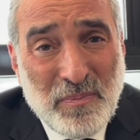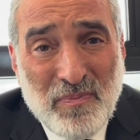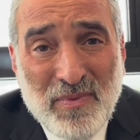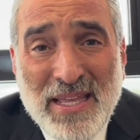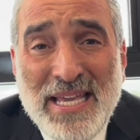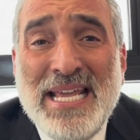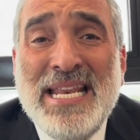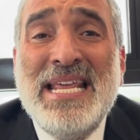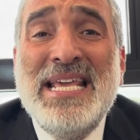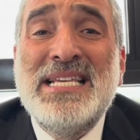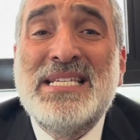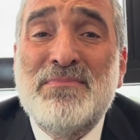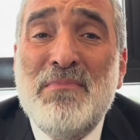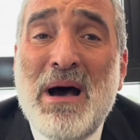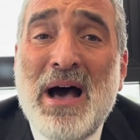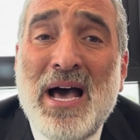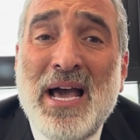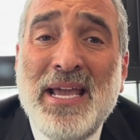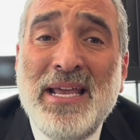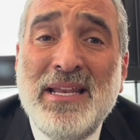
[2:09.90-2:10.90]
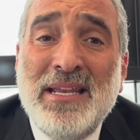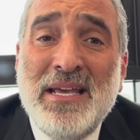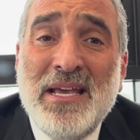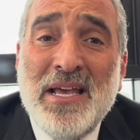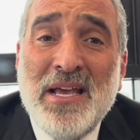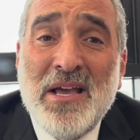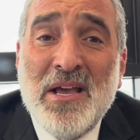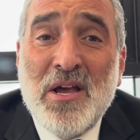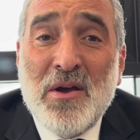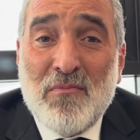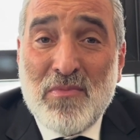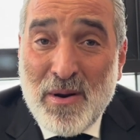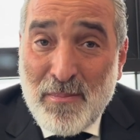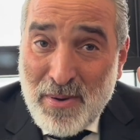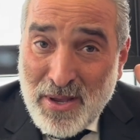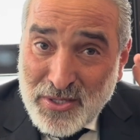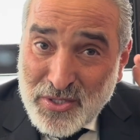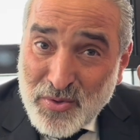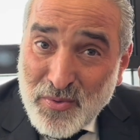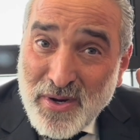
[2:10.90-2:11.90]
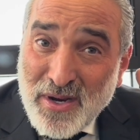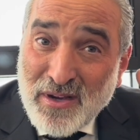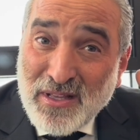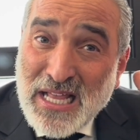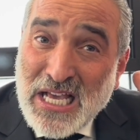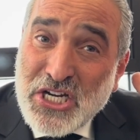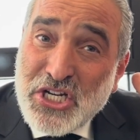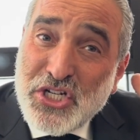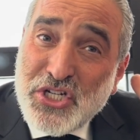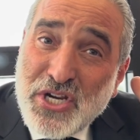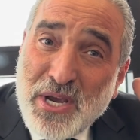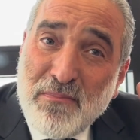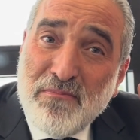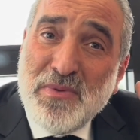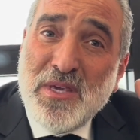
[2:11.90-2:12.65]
In his mind, Rabbi Azriel Hashem